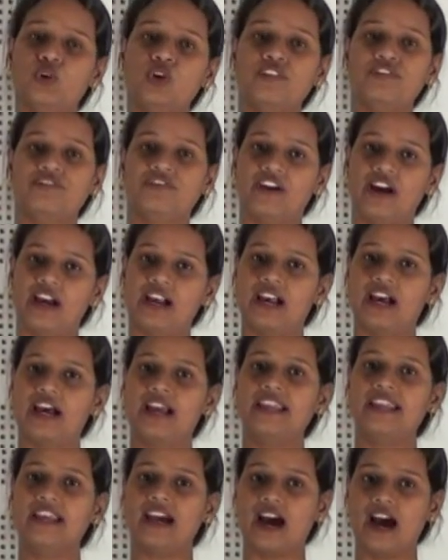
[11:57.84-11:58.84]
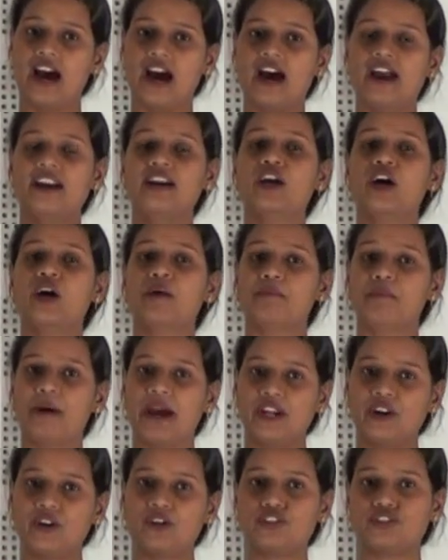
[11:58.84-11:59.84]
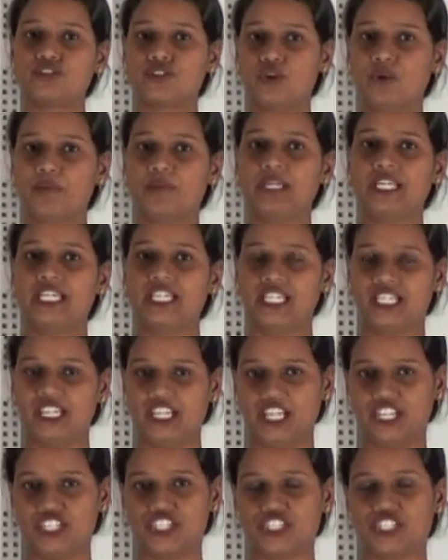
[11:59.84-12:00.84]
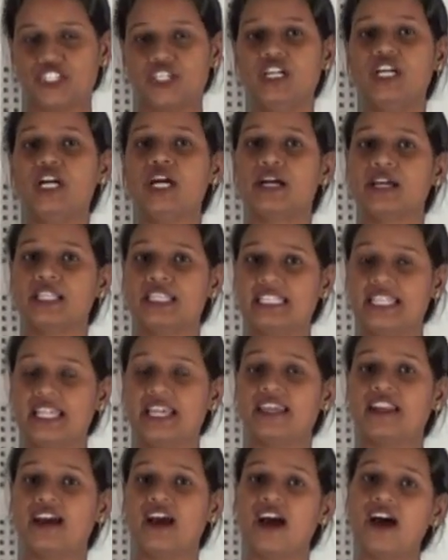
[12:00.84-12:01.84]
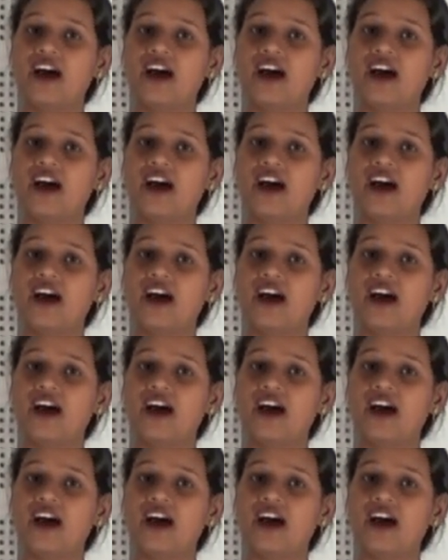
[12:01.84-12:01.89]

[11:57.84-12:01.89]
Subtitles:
though fungi are microscopic in nature, there